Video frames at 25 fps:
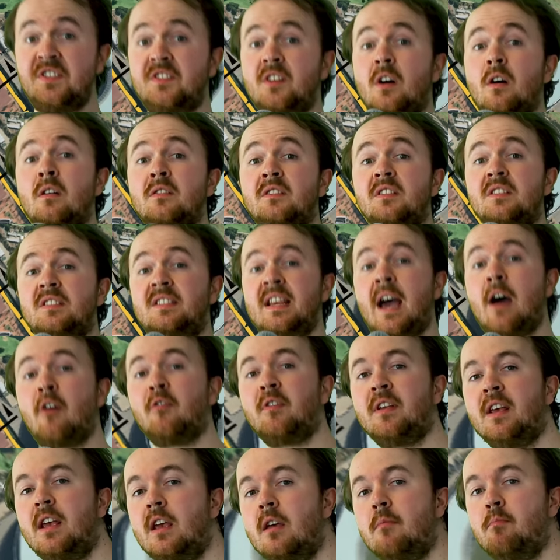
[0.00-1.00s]
start
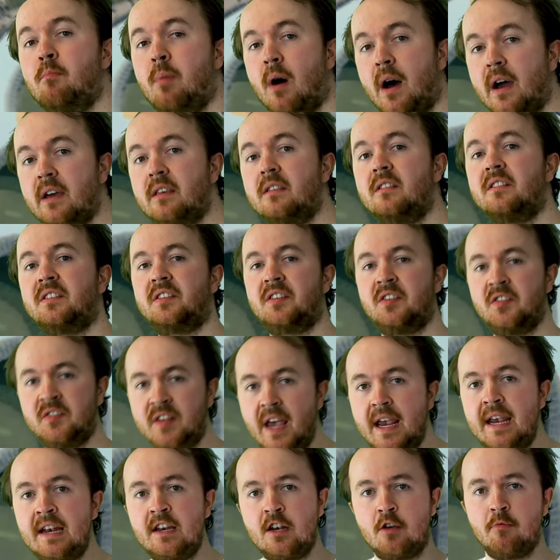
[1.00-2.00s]
down here by the
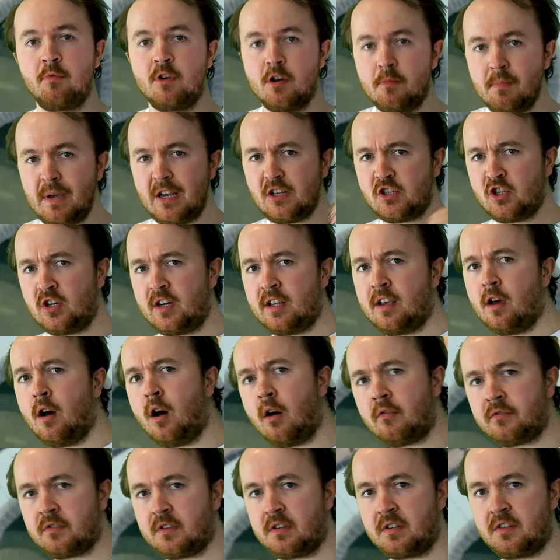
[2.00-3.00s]
stadium, and immediately
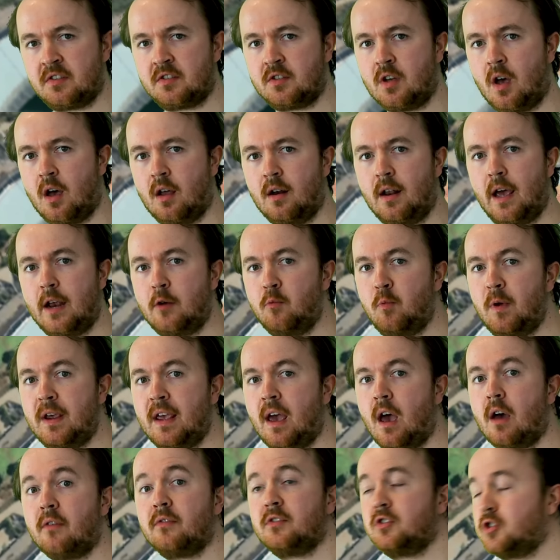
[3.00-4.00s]
after the start line we
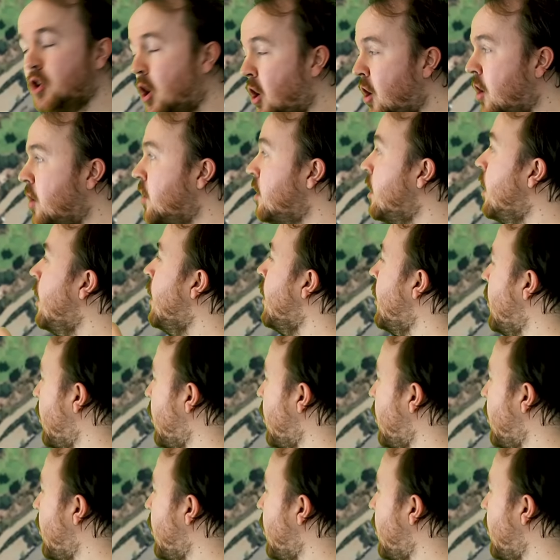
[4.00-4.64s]
have turn